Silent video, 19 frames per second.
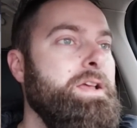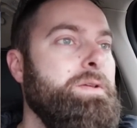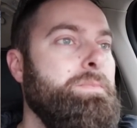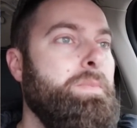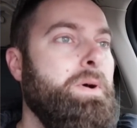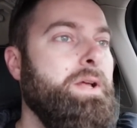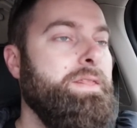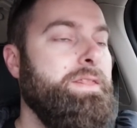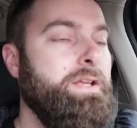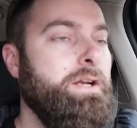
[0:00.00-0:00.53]

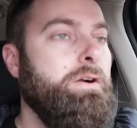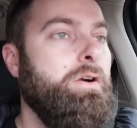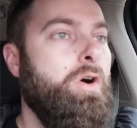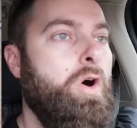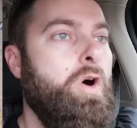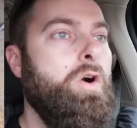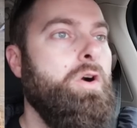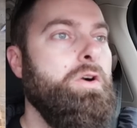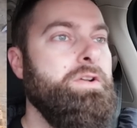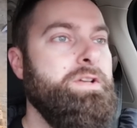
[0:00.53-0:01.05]
But there
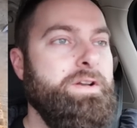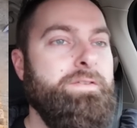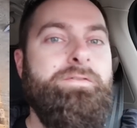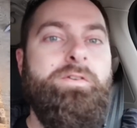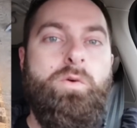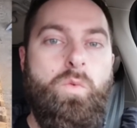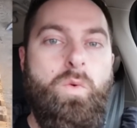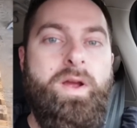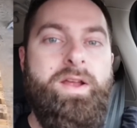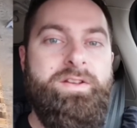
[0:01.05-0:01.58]
are
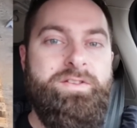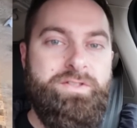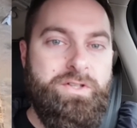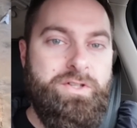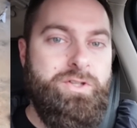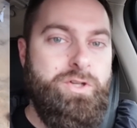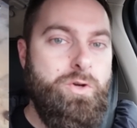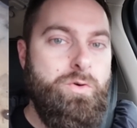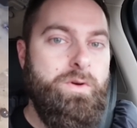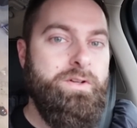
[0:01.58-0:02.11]
different ways to
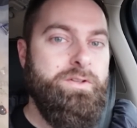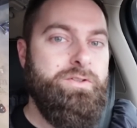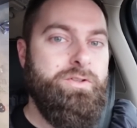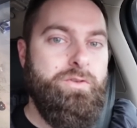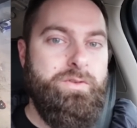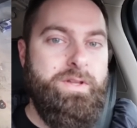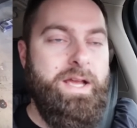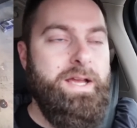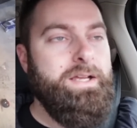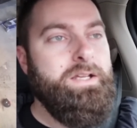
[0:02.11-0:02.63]
do it,
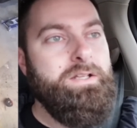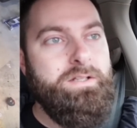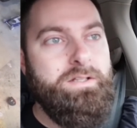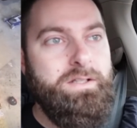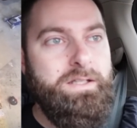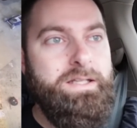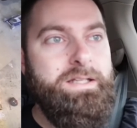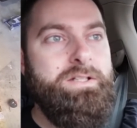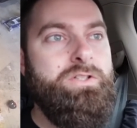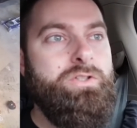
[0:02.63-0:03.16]
so that
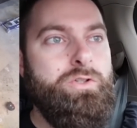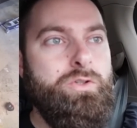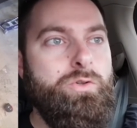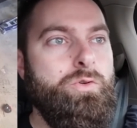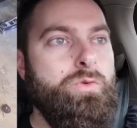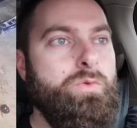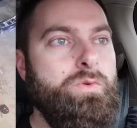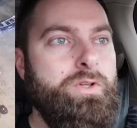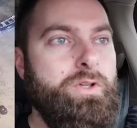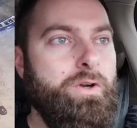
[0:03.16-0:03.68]
could lead to,
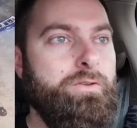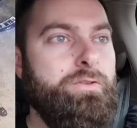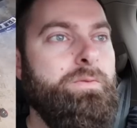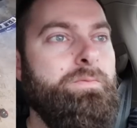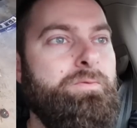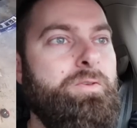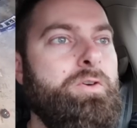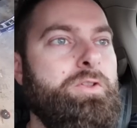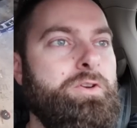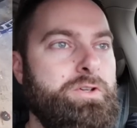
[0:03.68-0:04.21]
you know,
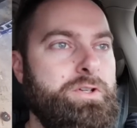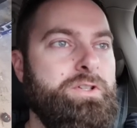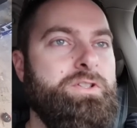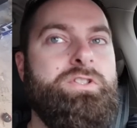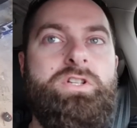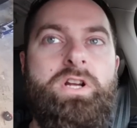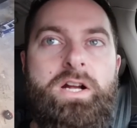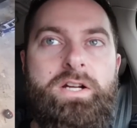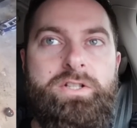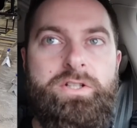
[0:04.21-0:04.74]
some further
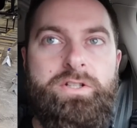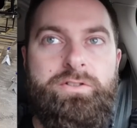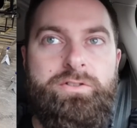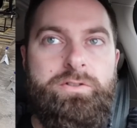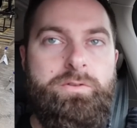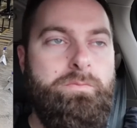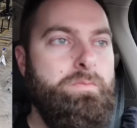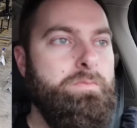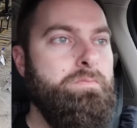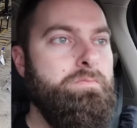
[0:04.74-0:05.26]

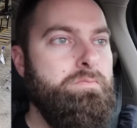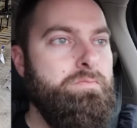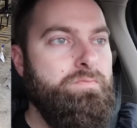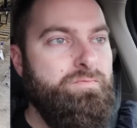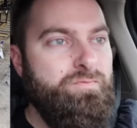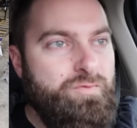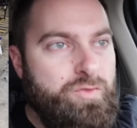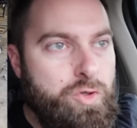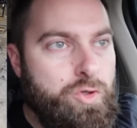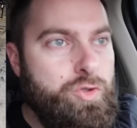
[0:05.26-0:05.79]
discussions,
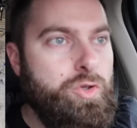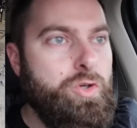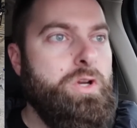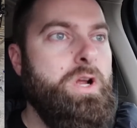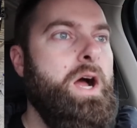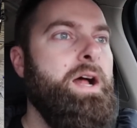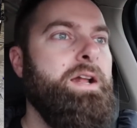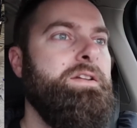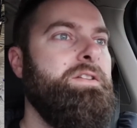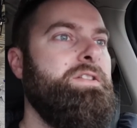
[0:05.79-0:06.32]
some future
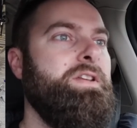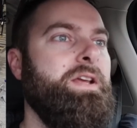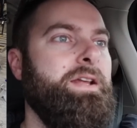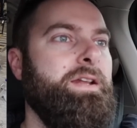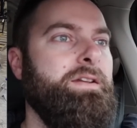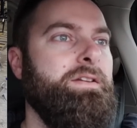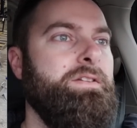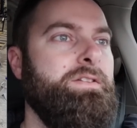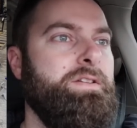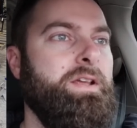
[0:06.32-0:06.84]

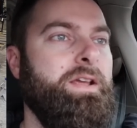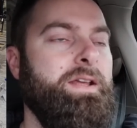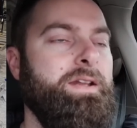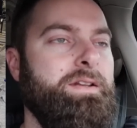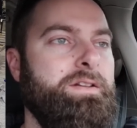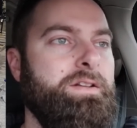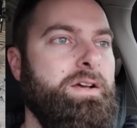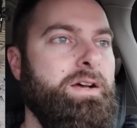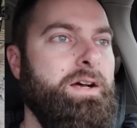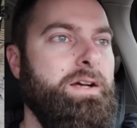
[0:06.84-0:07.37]
content,
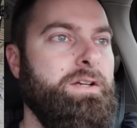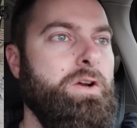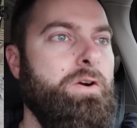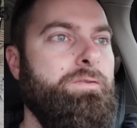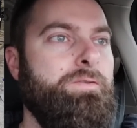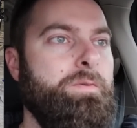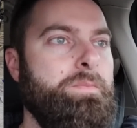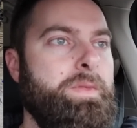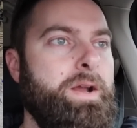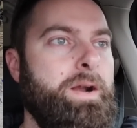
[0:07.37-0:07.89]
and go
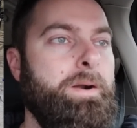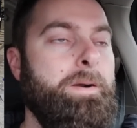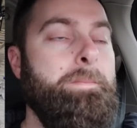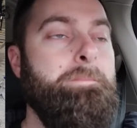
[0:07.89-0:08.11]
from there.